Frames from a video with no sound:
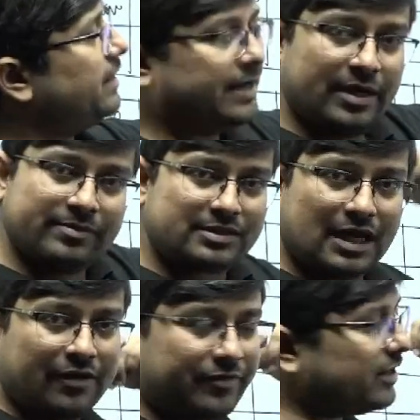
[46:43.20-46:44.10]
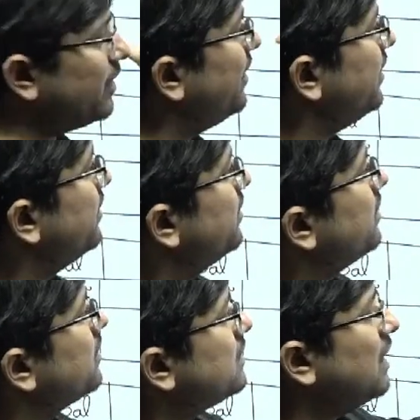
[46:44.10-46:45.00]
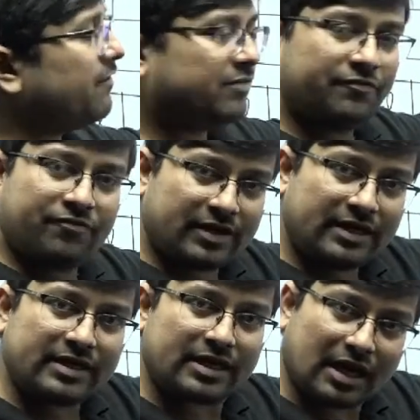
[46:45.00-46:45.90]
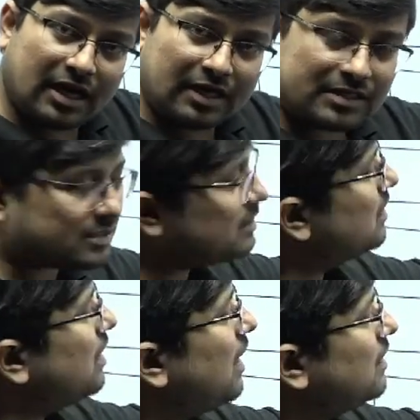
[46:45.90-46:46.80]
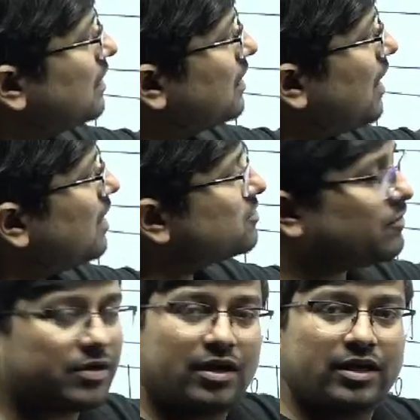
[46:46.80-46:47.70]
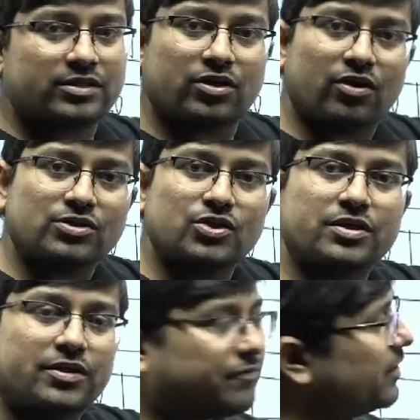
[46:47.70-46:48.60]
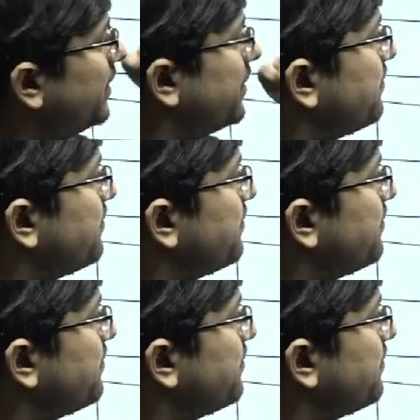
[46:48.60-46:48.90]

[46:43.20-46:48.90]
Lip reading: names I have written, they have different cars and the cars of the colors are also different.